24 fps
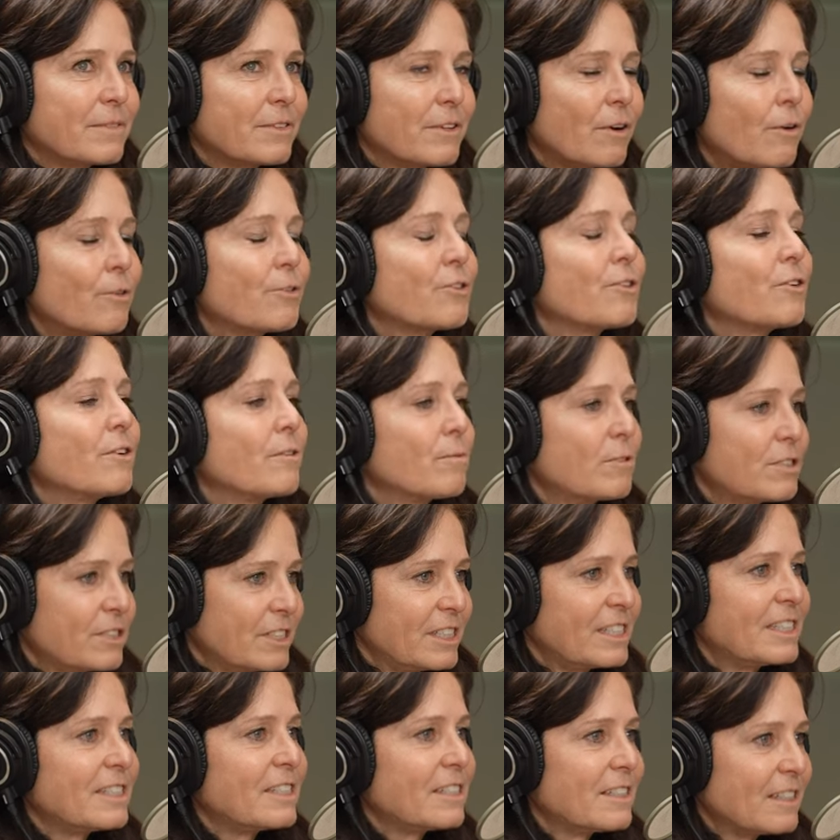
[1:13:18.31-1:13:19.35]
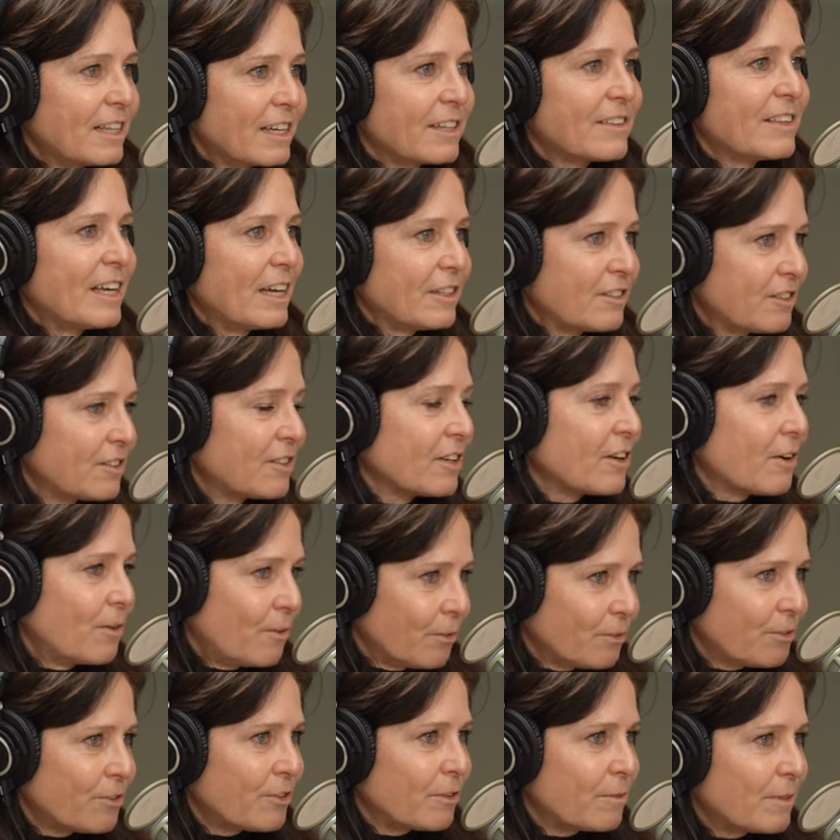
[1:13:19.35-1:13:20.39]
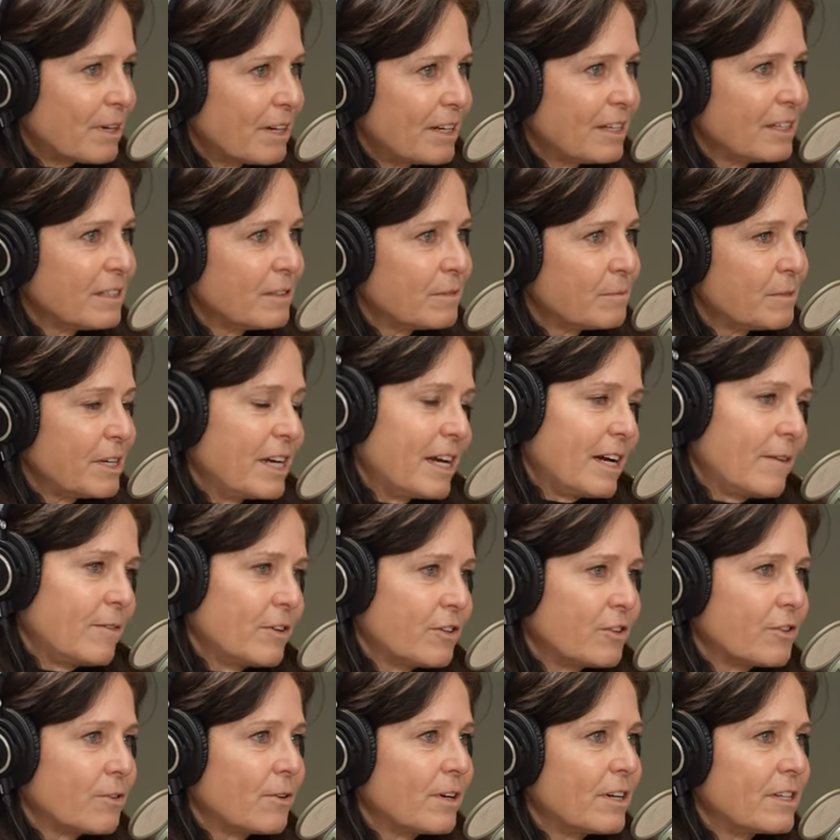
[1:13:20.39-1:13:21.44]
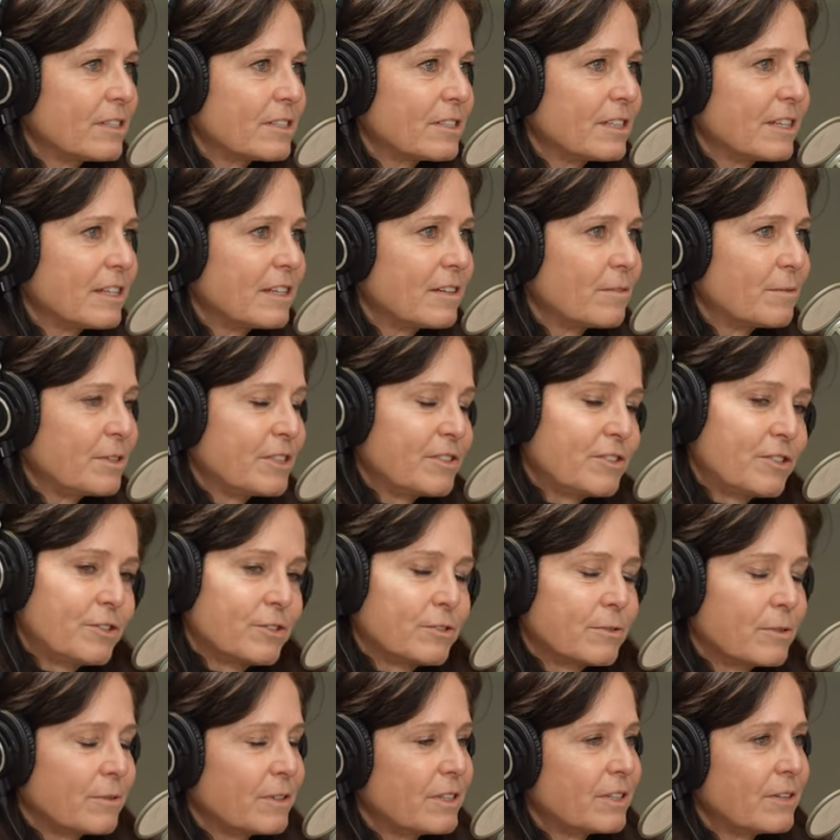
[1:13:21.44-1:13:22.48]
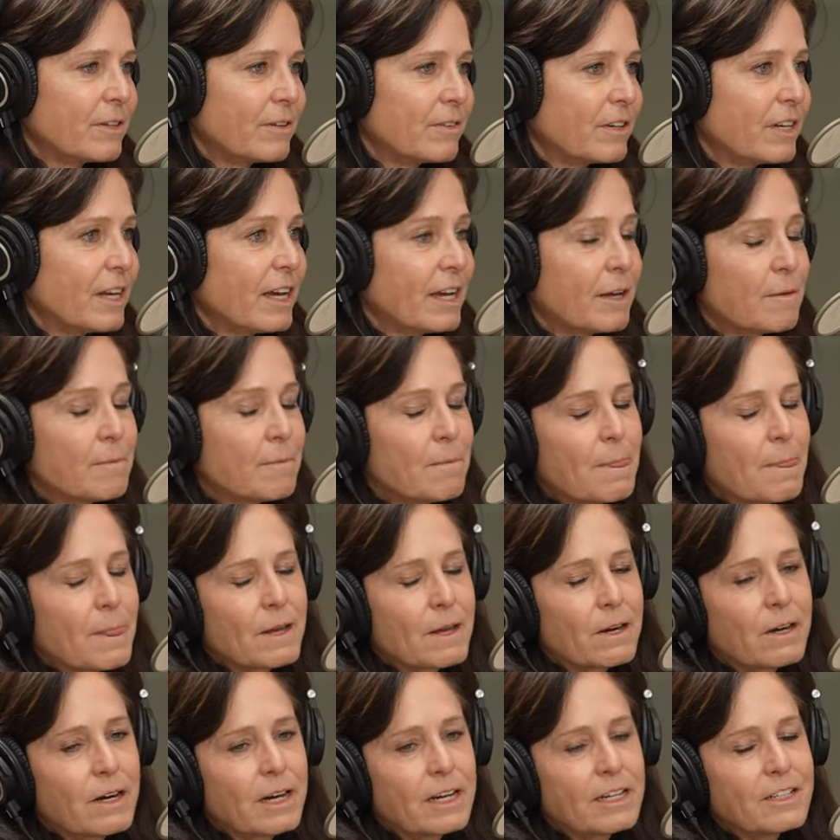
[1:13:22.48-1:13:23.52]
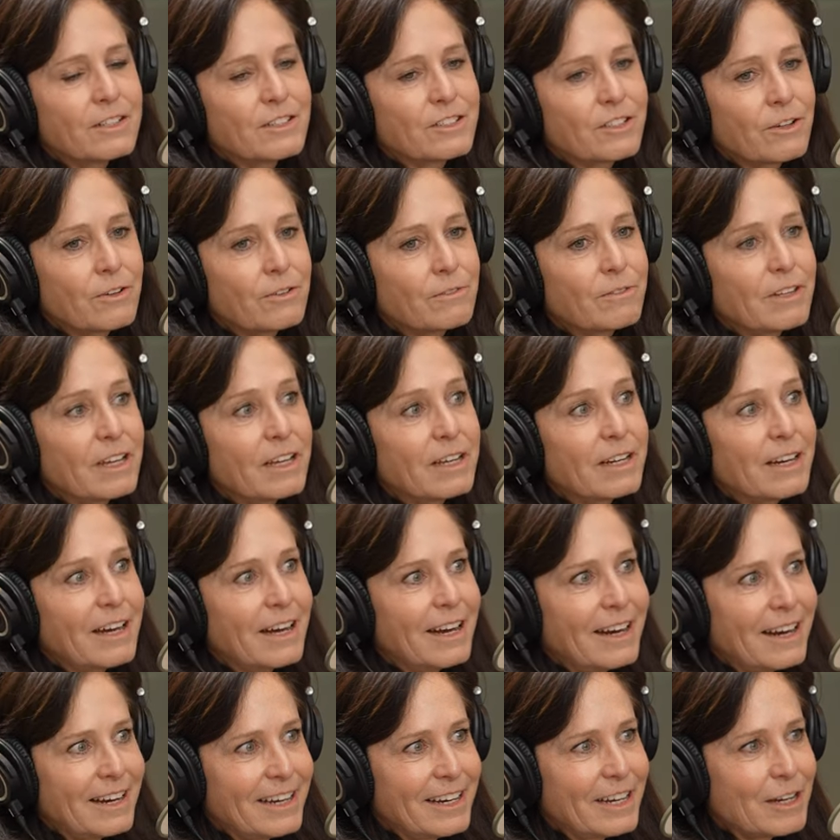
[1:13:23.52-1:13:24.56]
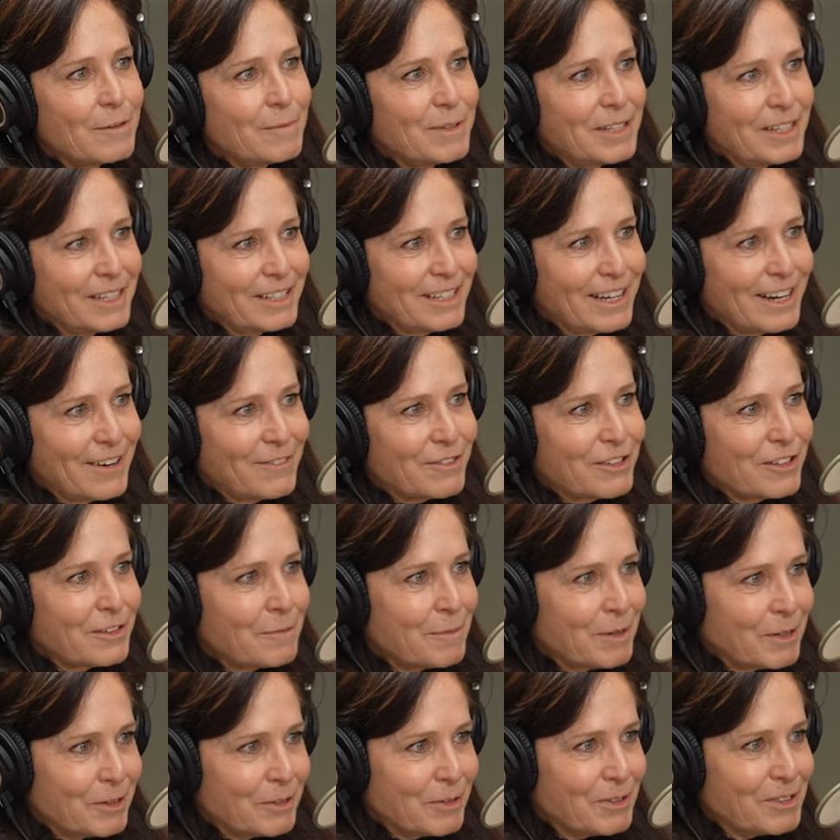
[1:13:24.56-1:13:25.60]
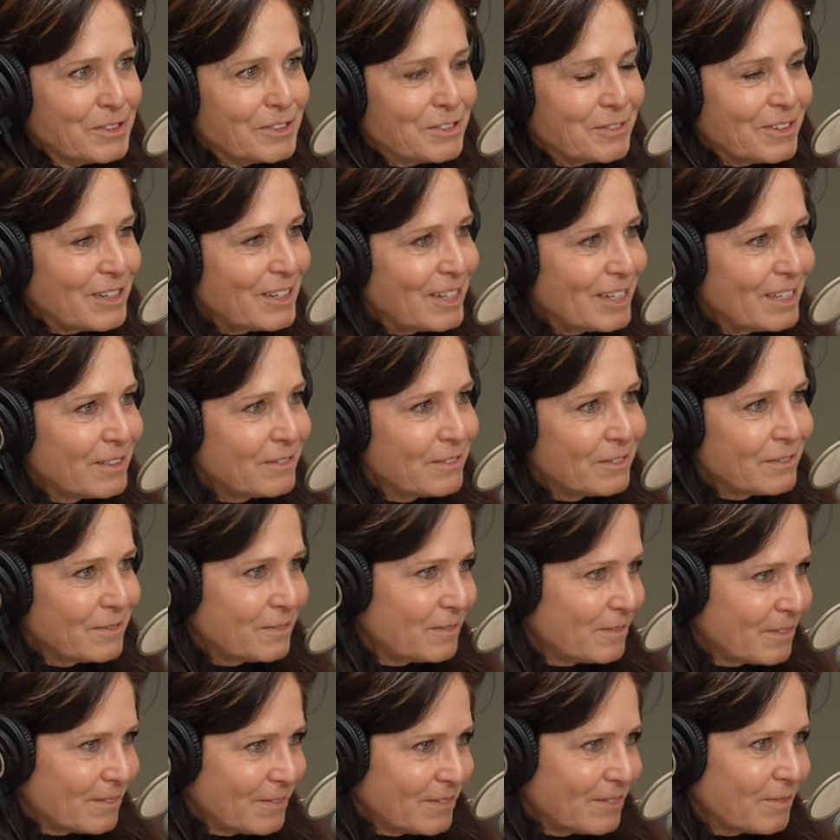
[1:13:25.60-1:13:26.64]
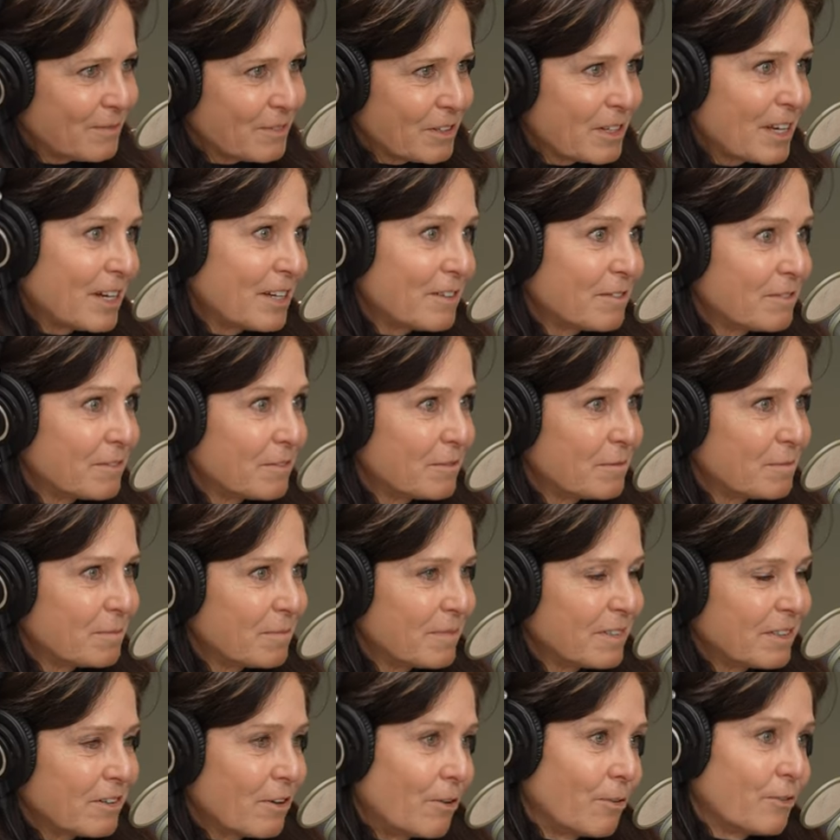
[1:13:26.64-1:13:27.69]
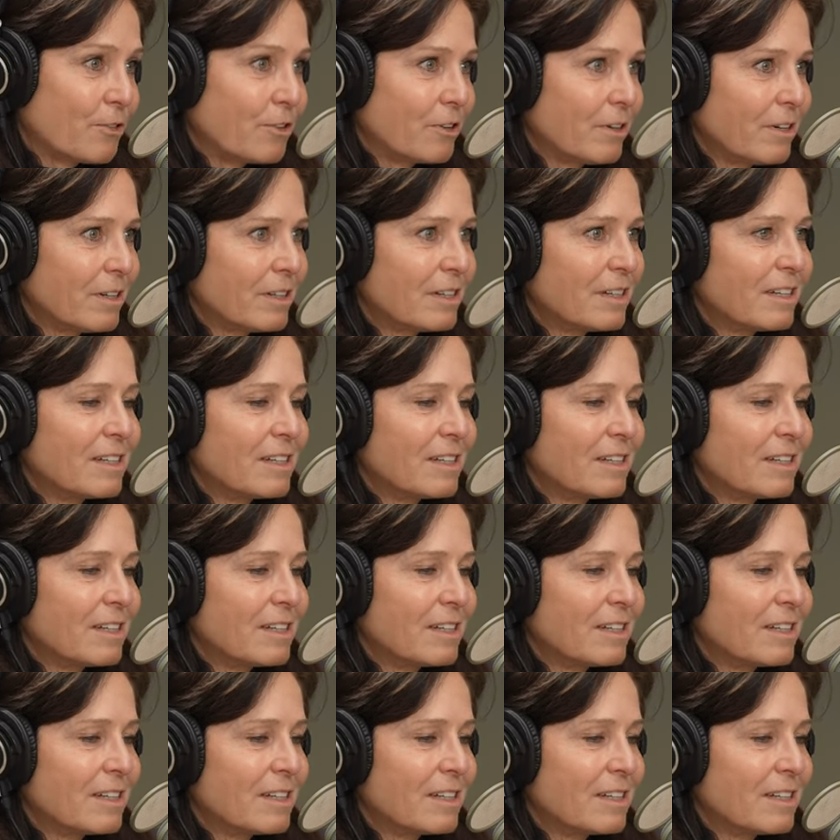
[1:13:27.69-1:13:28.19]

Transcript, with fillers: culture was in like that's the culture right we have a choice and we choose what we do every day all right so then i come in after the paranoid survive kind of culture